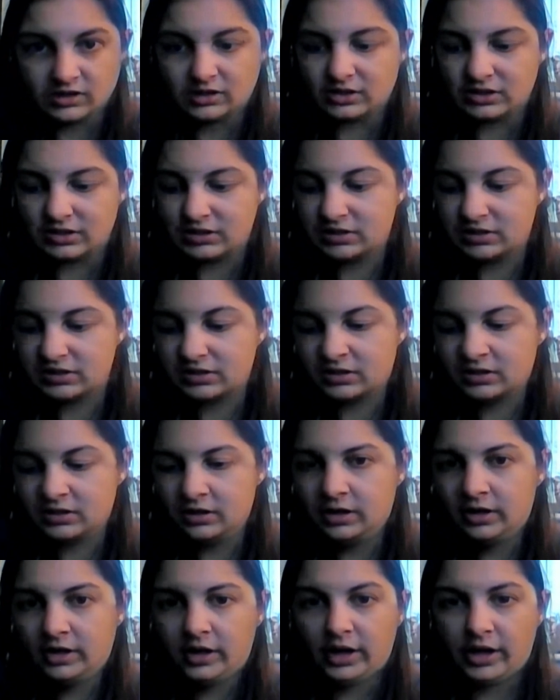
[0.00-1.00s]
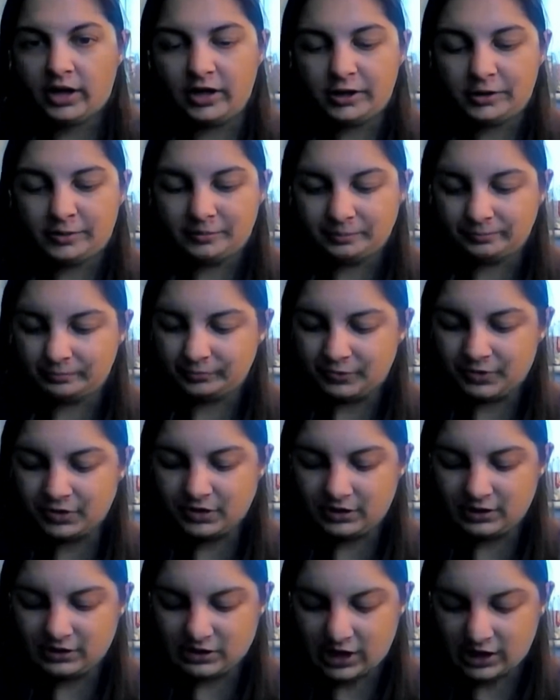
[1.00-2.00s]
this
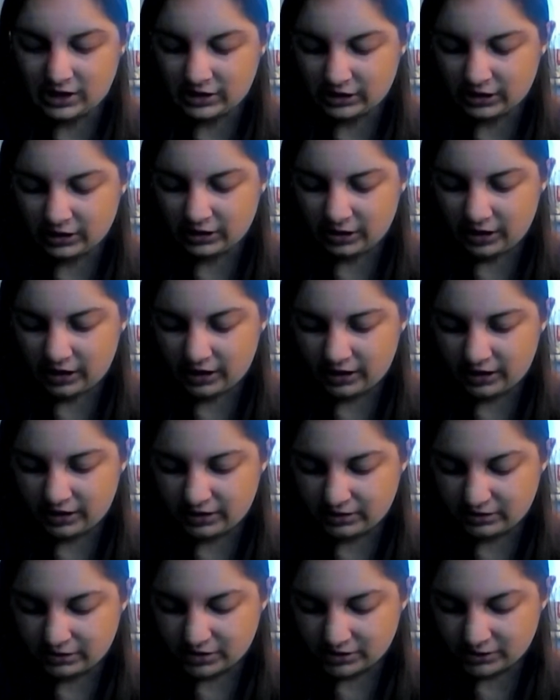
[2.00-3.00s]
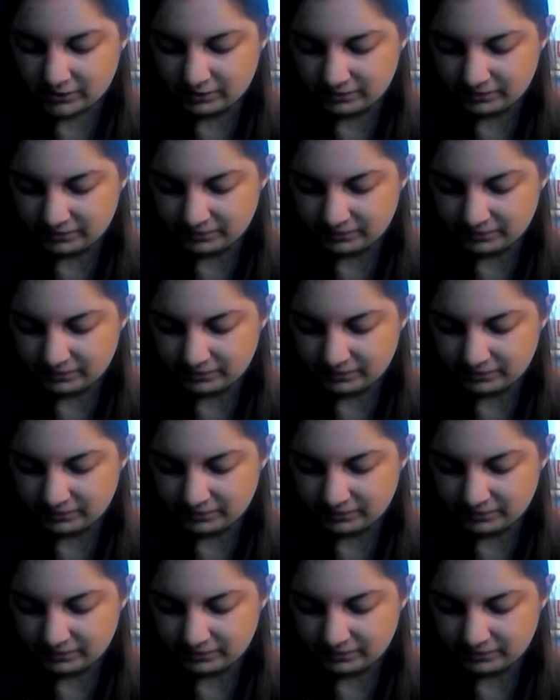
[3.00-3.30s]
jacket, and